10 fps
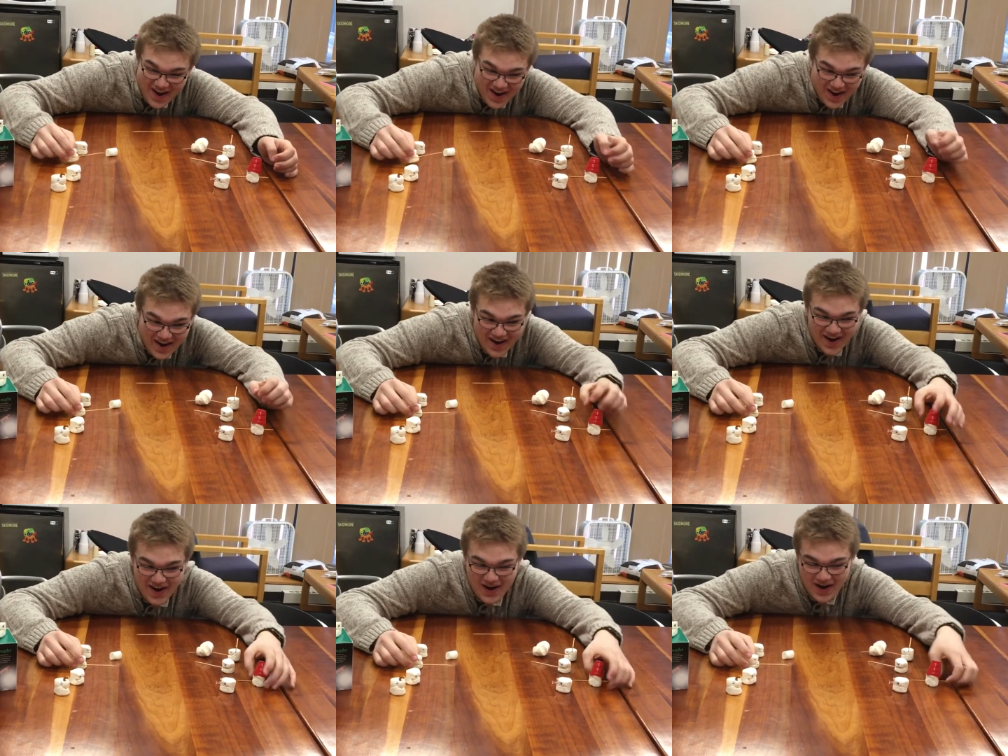With a
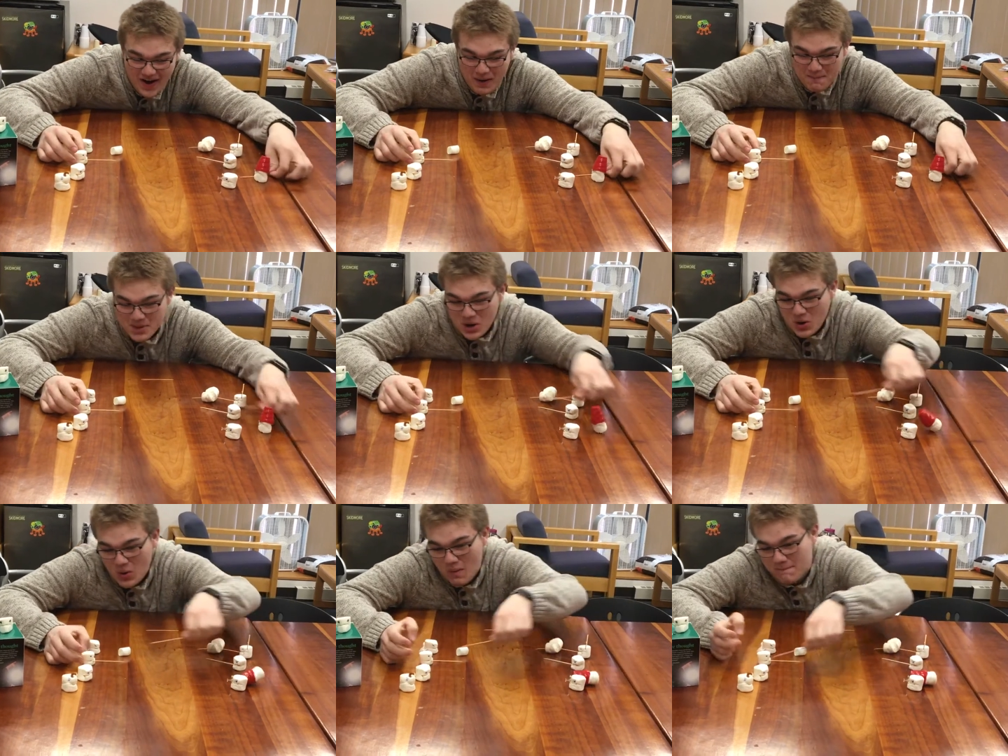little creative thought
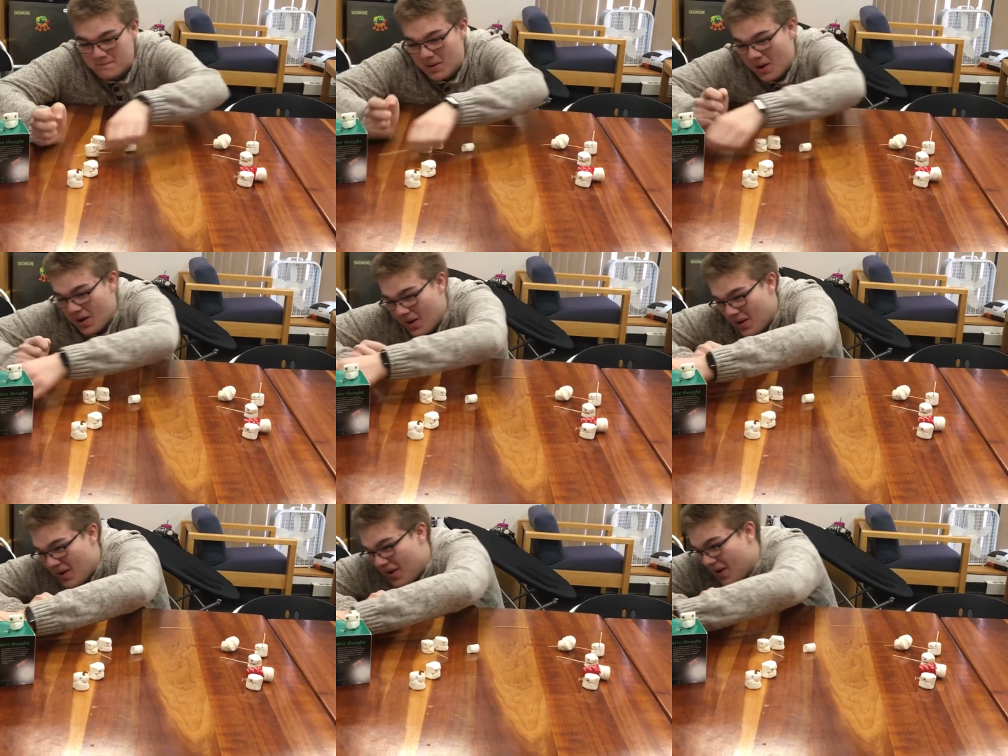and teamwork,
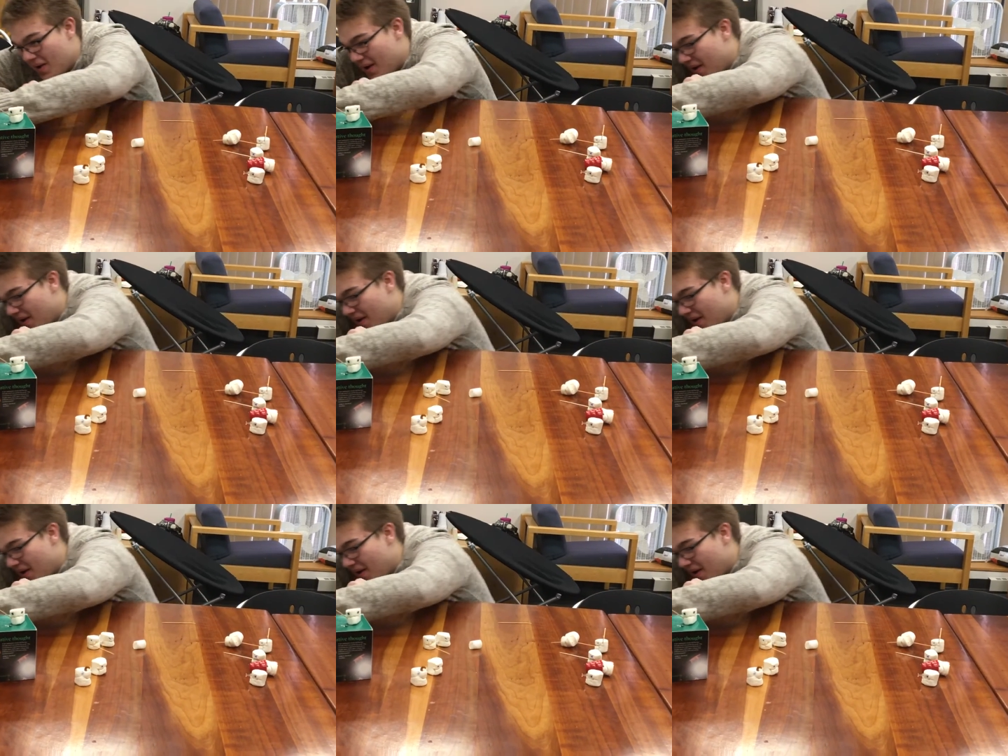I know it's